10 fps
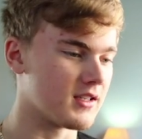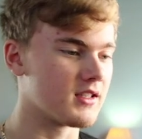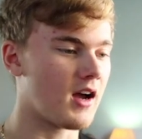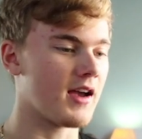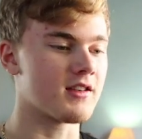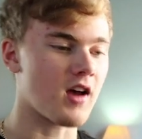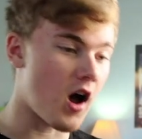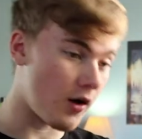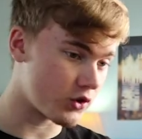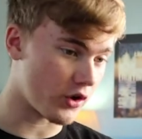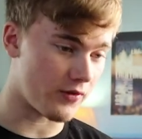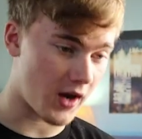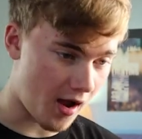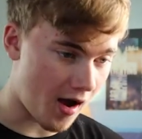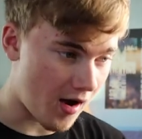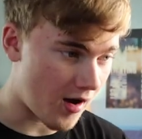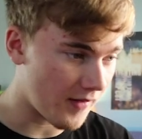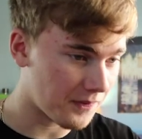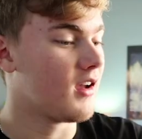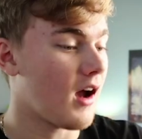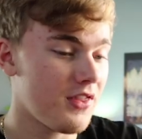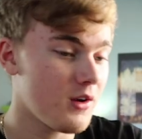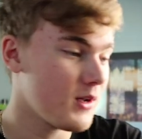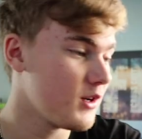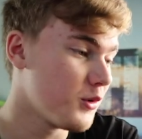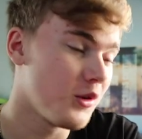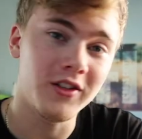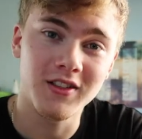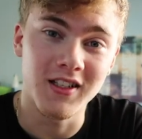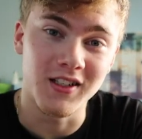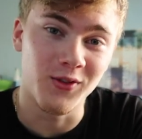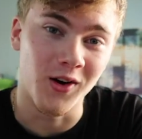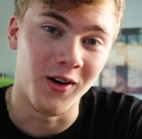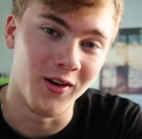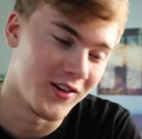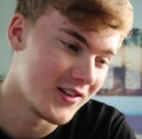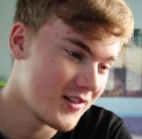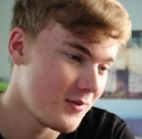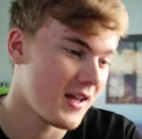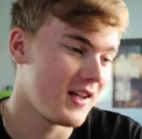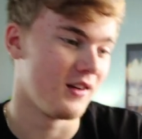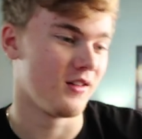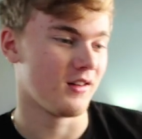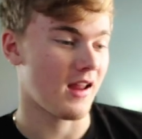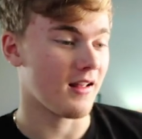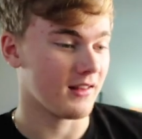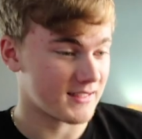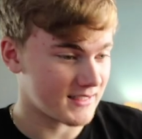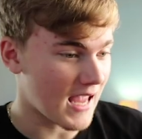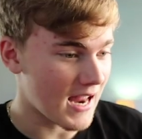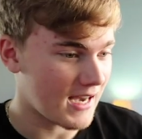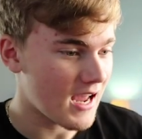this nice half shot of a car. I think we can do a lot to this photo to make it stand